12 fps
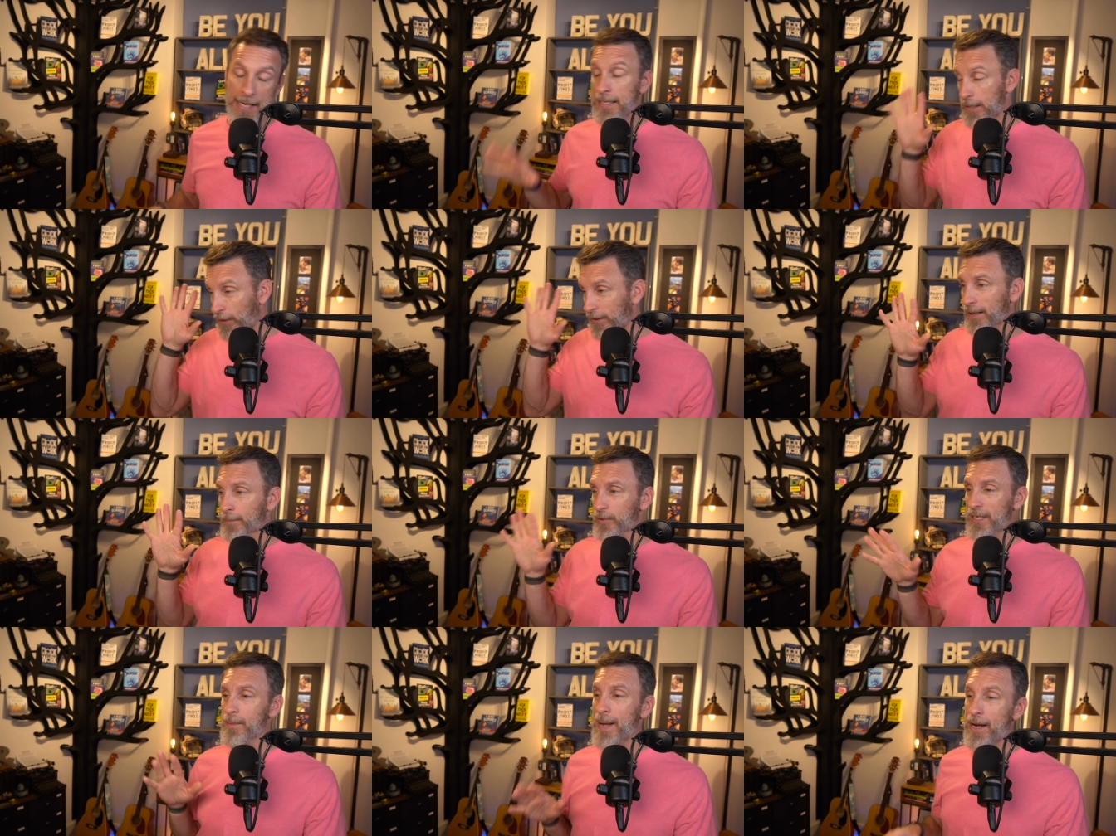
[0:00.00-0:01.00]
The only thing I'm
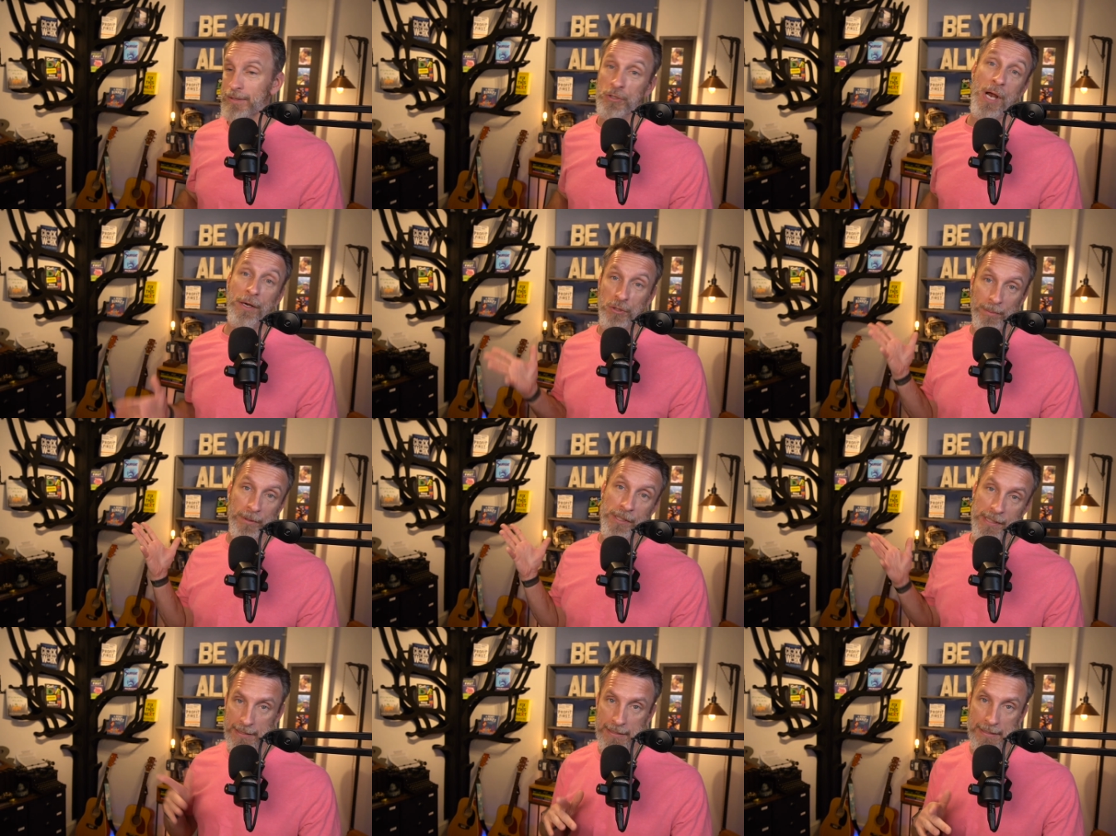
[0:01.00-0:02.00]
greedy about is chocolate chip
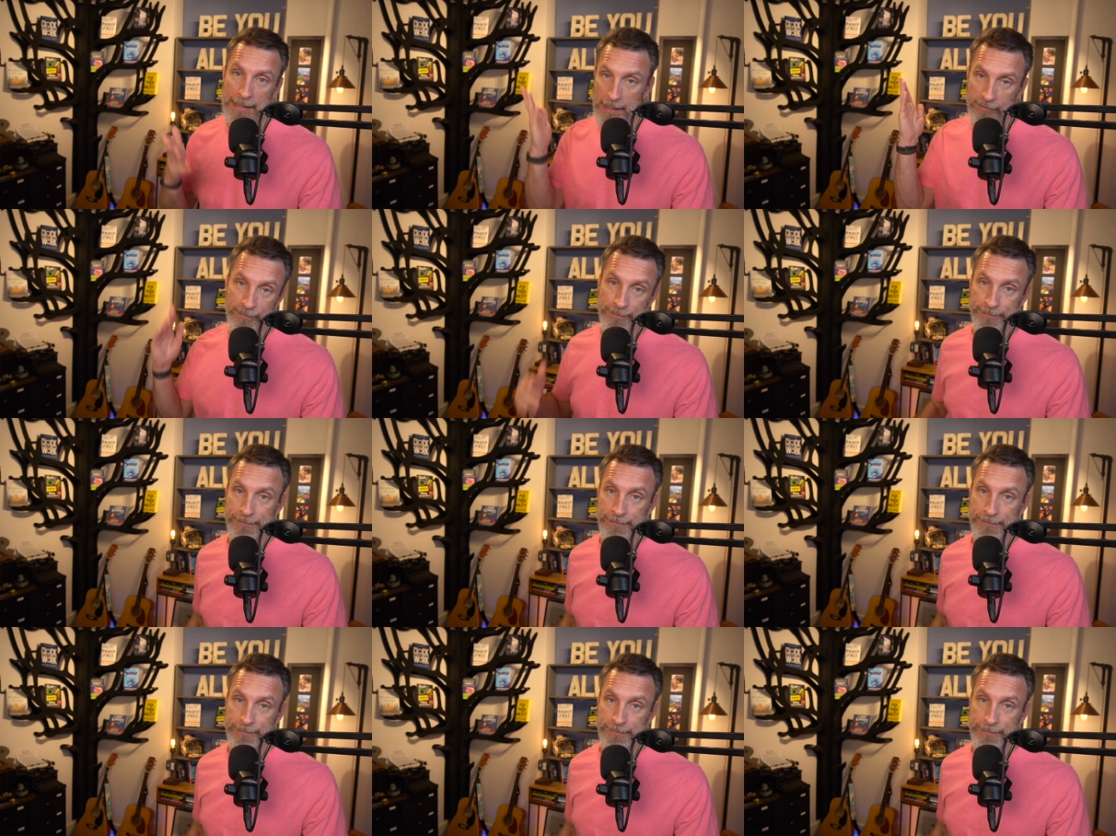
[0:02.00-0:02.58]
cookies because I love them.